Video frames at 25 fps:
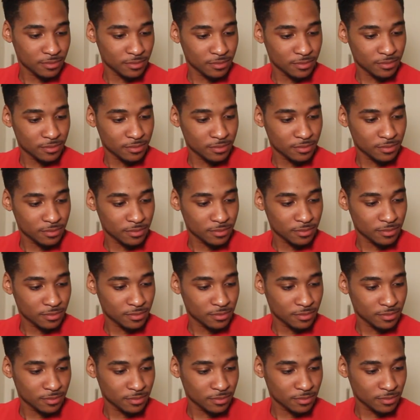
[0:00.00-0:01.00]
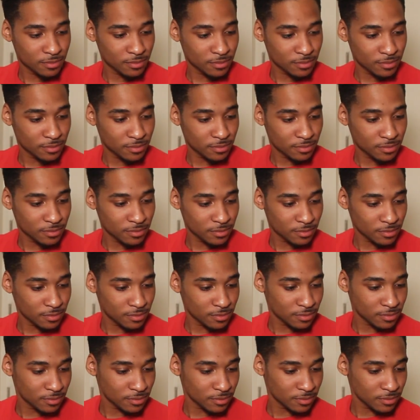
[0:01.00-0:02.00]

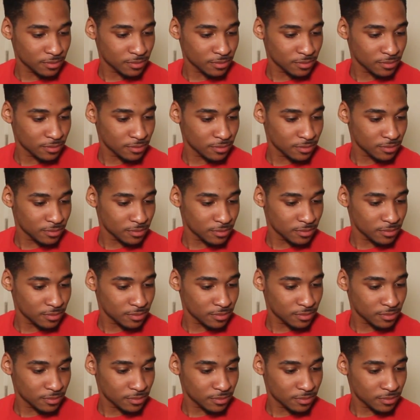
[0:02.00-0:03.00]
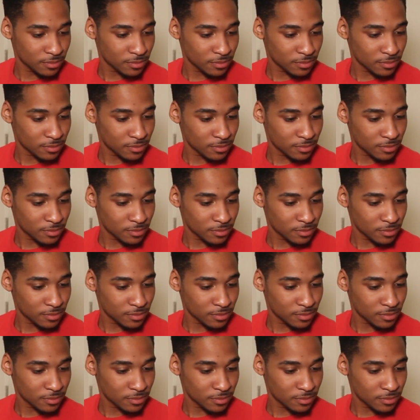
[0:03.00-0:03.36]
No words are spoken by the person on screen.